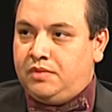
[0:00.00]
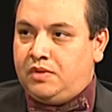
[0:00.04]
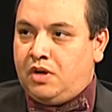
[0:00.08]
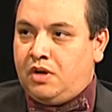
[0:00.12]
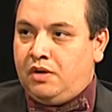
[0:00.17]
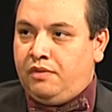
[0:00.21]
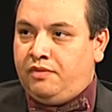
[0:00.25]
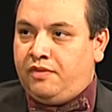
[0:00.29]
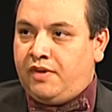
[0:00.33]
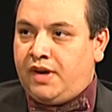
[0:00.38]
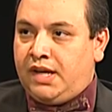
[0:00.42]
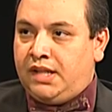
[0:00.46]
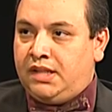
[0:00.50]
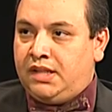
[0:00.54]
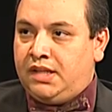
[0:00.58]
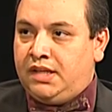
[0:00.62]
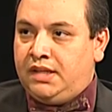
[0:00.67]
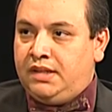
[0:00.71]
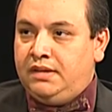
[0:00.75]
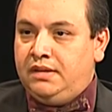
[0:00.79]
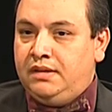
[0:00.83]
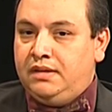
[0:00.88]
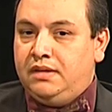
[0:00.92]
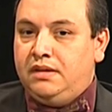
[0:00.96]
our filing,
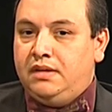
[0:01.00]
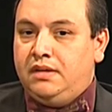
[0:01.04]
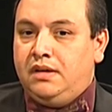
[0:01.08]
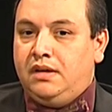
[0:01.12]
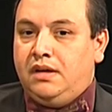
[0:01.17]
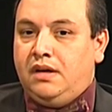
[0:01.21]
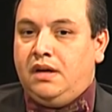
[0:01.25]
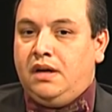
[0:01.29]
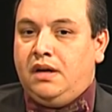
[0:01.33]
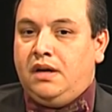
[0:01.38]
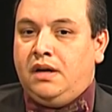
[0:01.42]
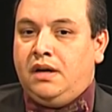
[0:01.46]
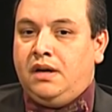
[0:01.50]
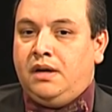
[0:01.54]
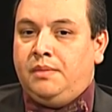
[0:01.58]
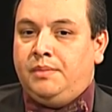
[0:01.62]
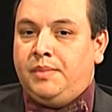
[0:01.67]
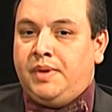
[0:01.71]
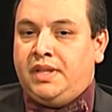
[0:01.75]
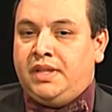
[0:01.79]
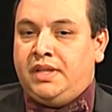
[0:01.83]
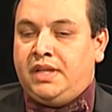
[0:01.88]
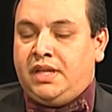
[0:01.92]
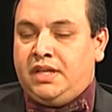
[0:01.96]
mm-hmm. uh,
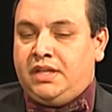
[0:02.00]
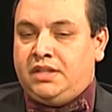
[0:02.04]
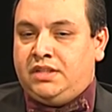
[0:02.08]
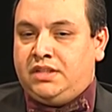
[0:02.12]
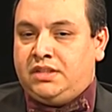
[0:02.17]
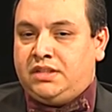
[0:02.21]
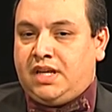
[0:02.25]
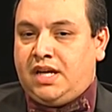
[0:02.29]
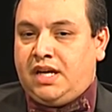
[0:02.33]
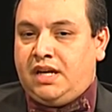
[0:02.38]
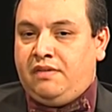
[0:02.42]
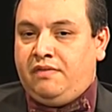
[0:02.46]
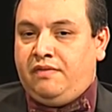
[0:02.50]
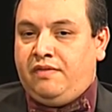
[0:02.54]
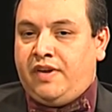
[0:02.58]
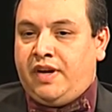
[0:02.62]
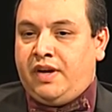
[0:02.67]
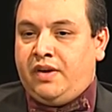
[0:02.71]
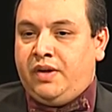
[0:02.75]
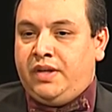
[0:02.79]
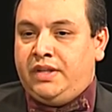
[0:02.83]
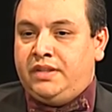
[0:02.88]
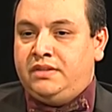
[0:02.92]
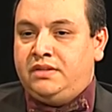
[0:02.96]
and then it just kind of
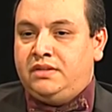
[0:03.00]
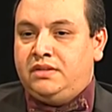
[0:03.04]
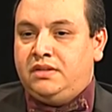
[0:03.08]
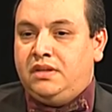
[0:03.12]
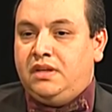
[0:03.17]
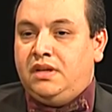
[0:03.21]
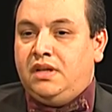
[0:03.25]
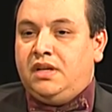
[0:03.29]
varies.